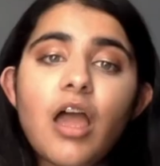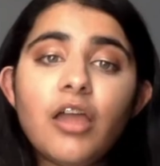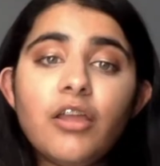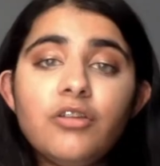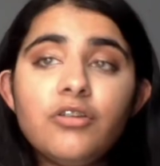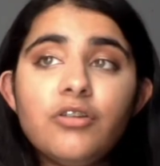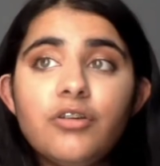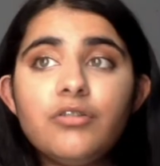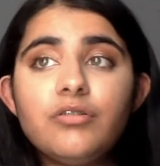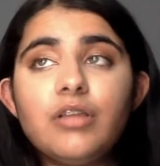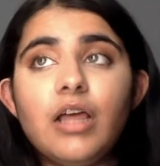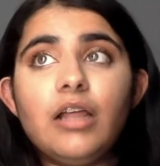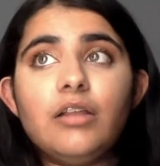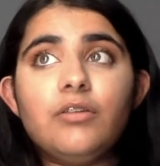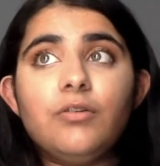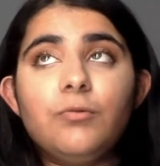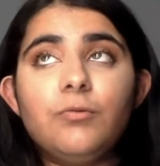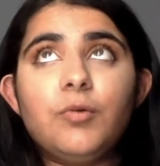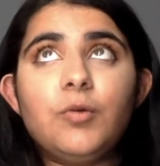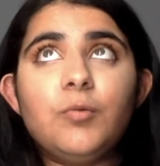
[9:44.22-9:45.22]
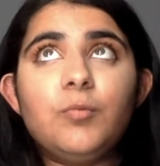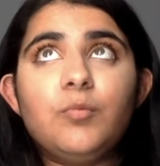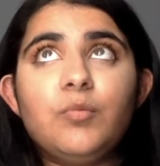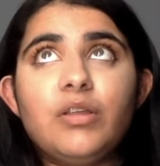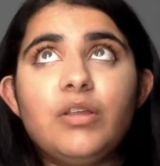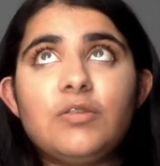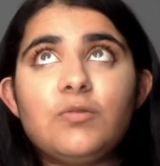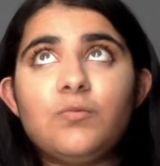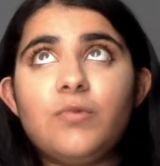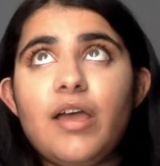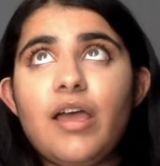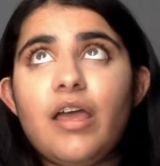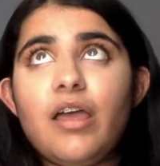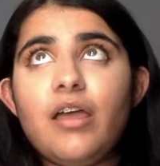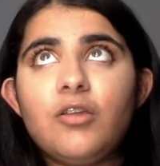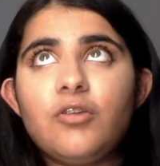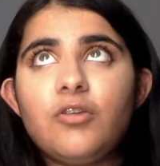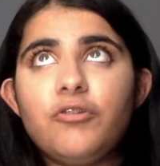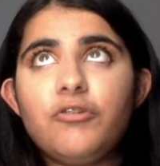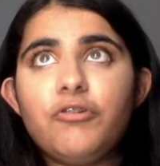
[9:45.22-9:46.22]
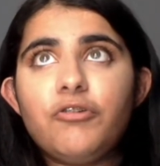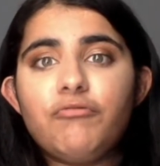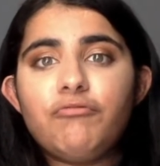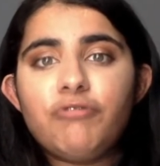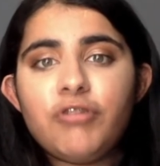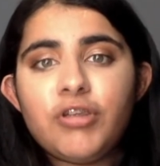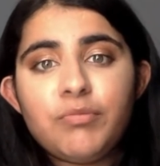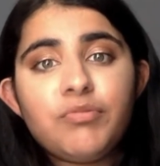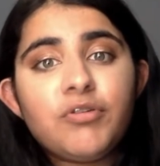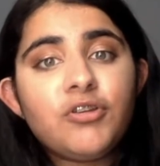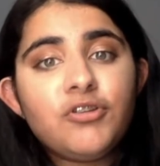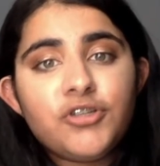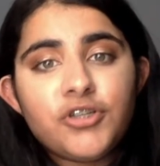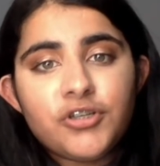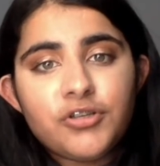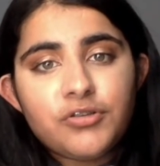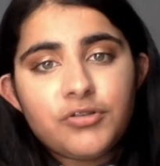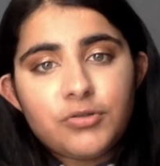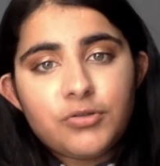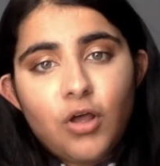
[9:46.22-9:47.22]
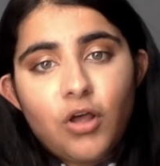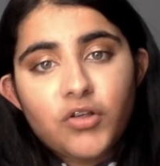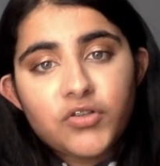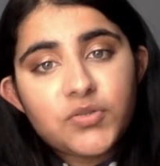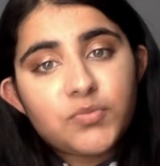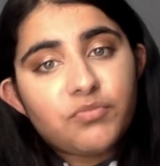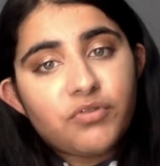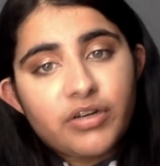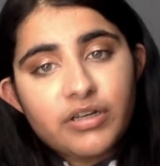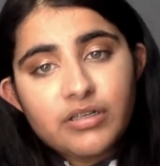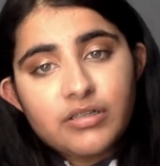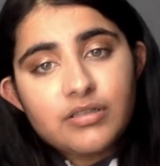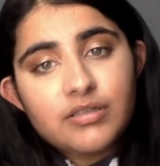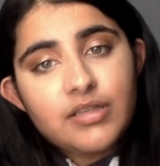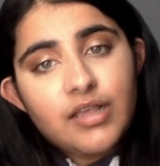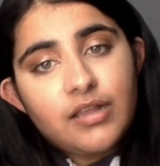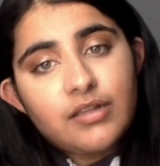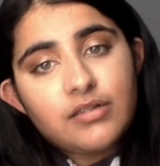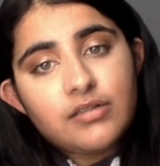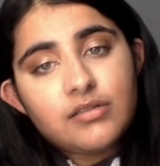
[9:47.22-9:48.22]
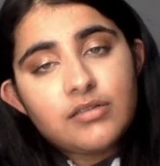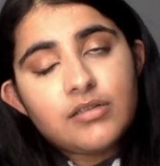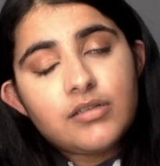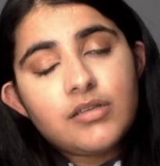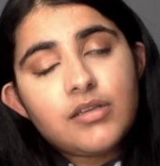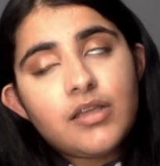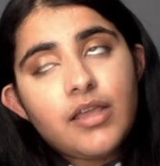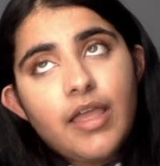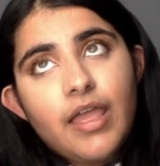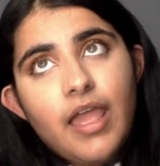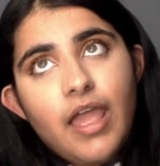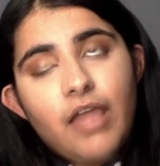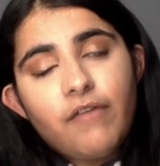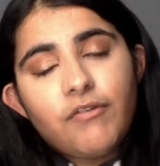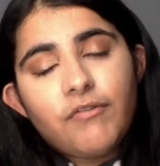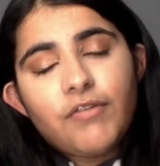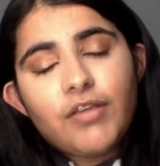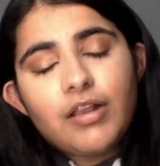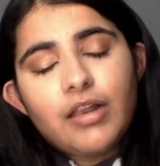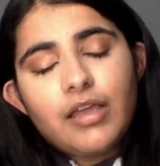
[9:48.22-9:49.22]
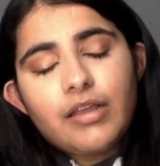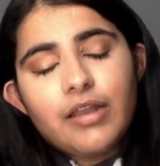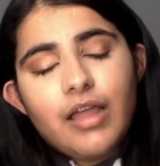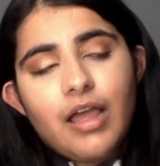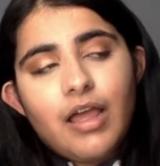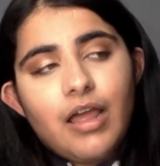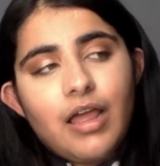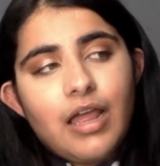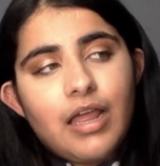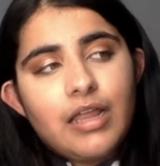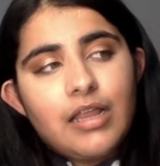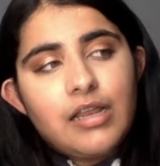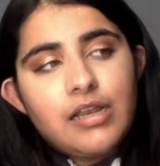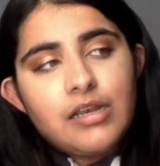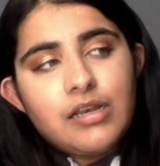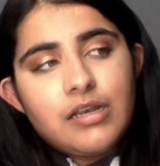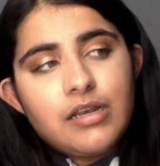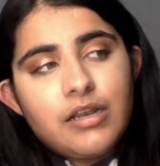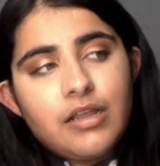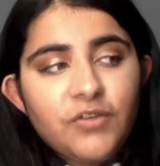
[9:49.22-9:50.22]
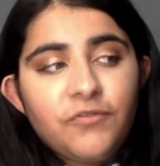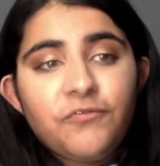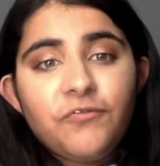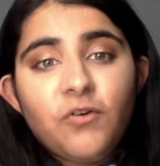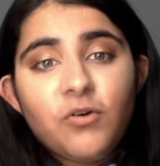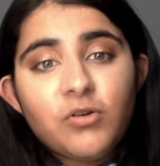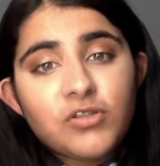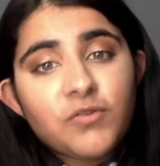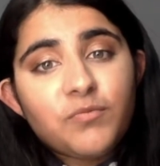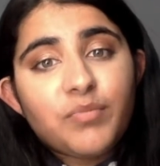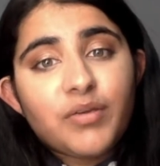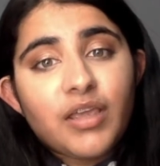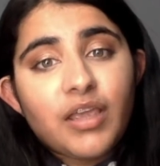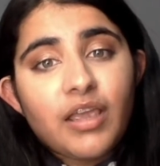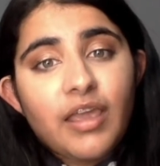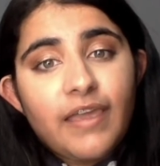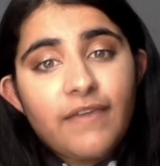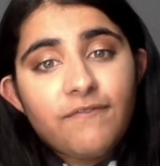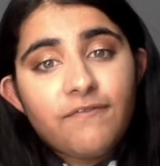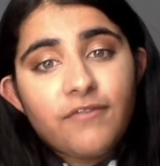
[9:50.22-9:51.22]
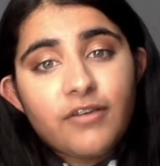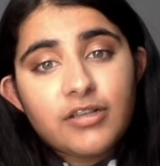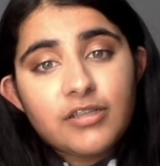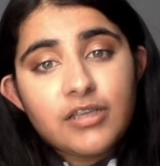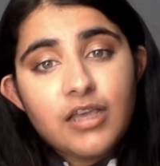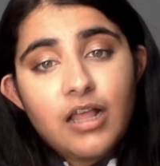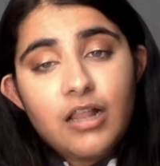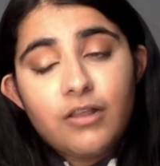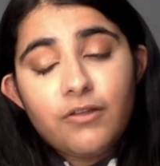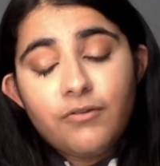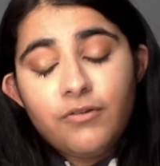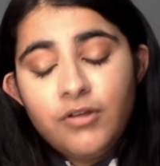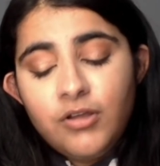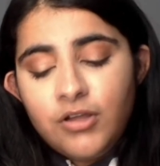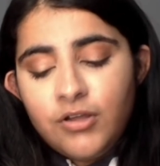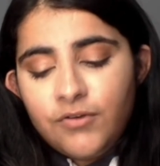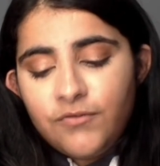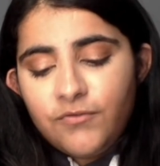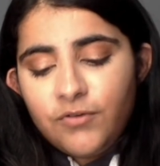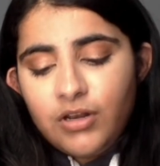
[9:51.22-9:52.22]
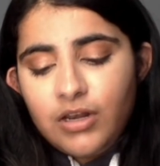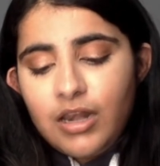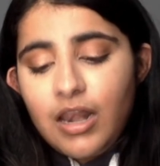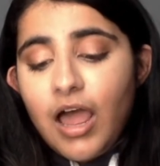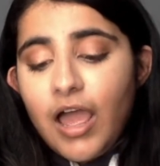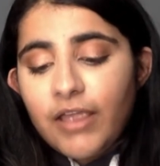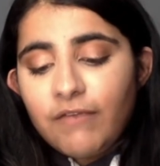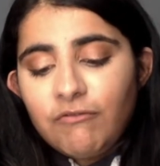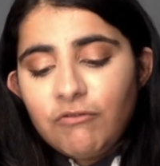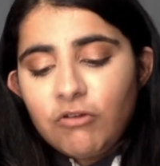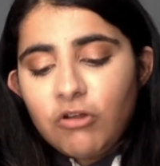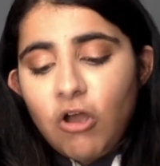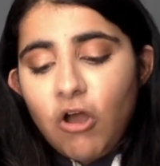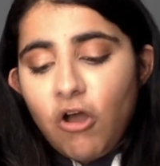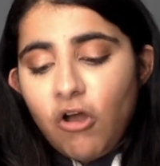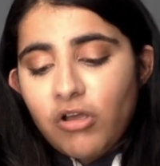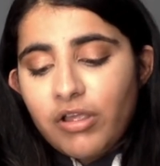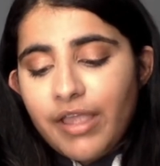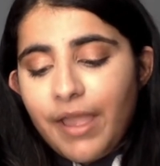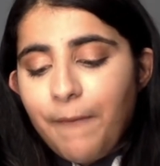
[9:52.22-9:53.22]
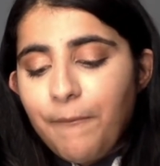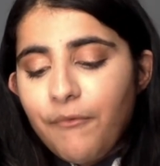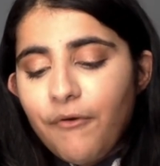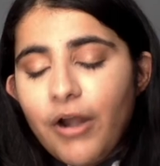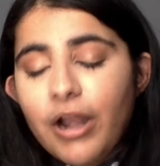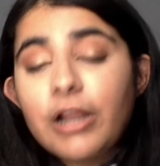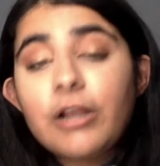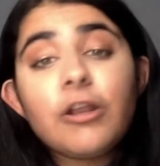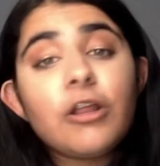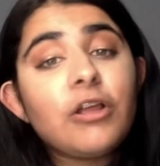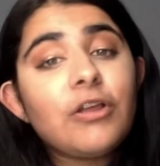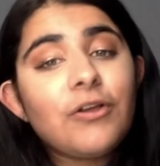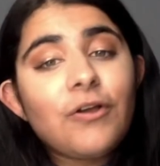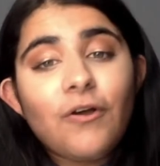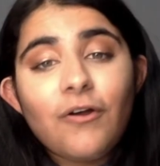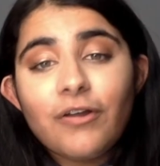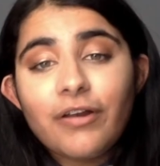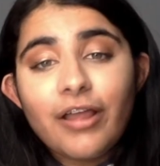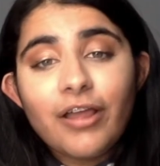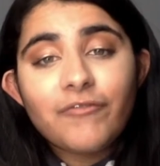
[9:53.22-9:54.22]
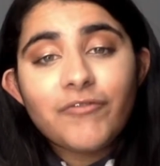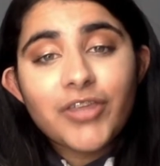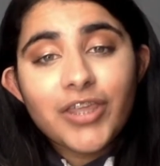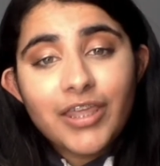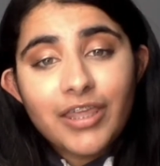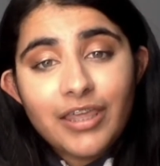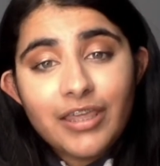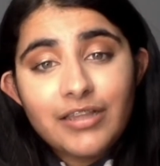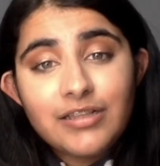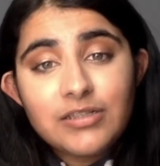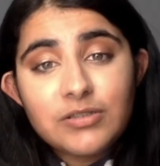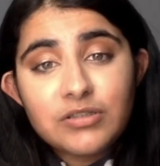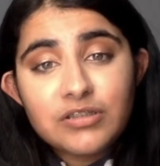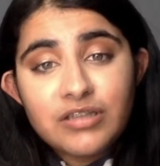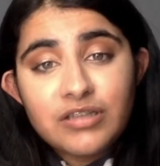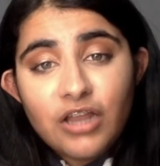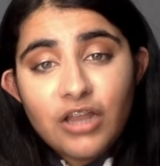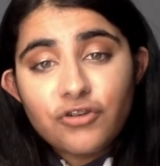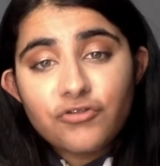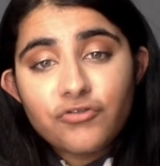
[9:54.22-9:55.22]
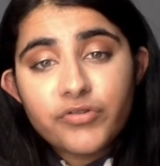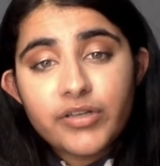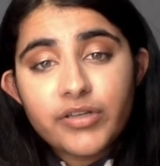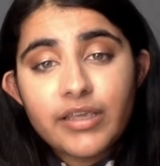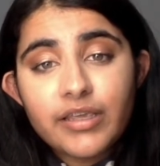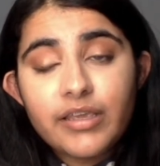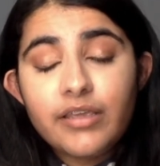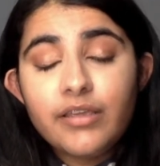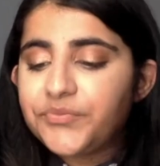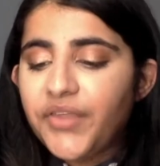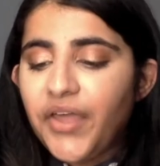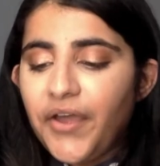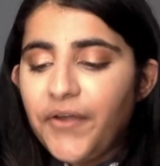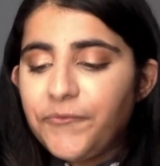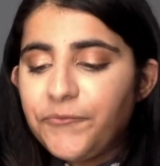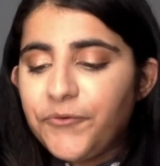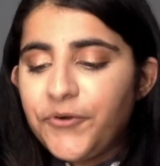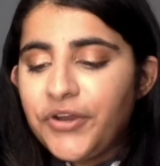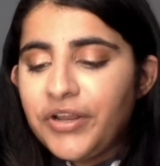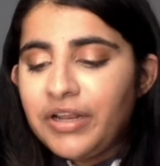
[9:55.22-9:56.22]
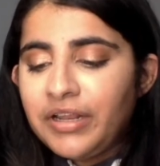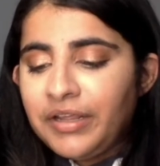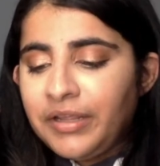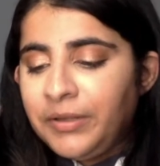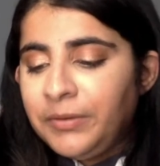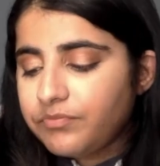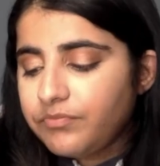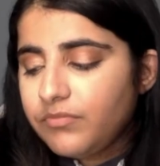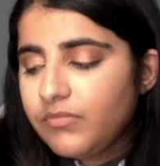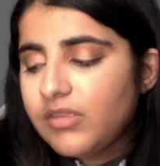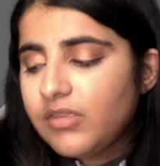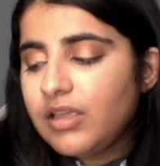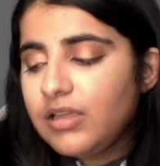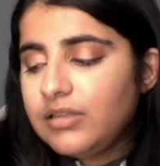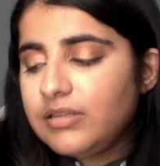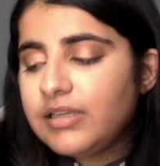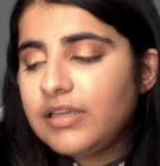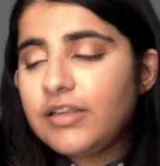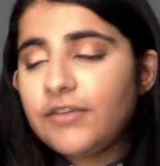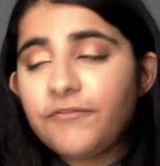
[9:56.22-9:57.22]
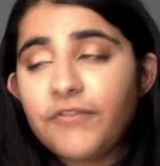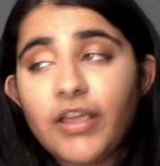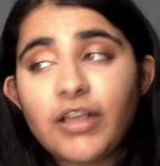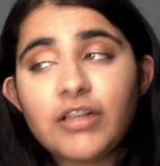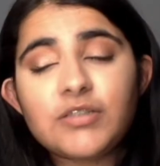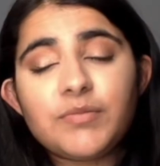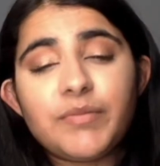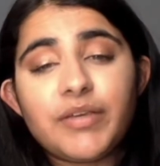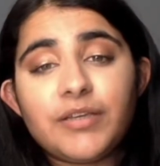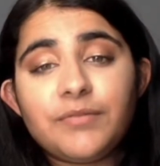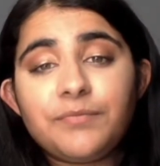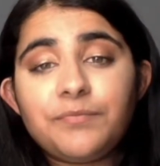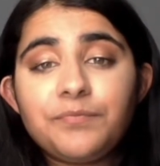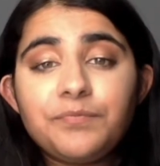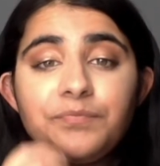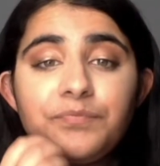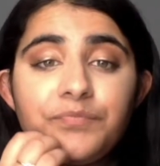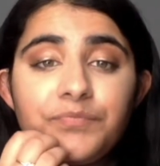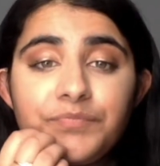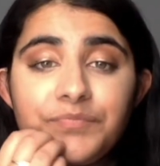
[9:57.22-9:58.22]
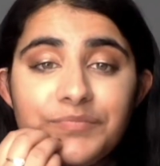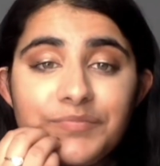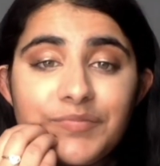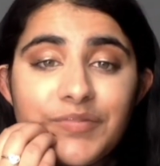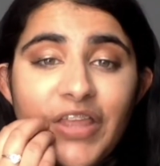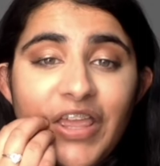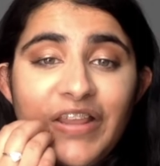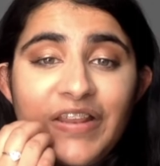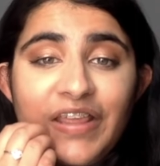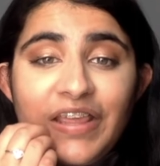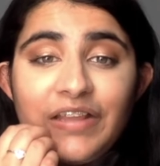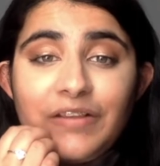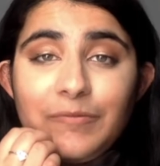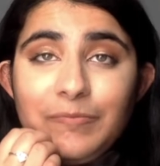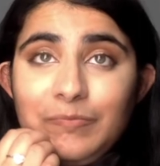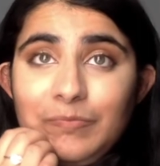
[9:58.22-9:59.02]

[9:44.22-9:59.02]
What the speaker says: I know that the womb is where you reproduce offsprings and everything like that. And the thought of being infertile for life, can't get pregnant, can't have kids naturally, that really did affect me. It did.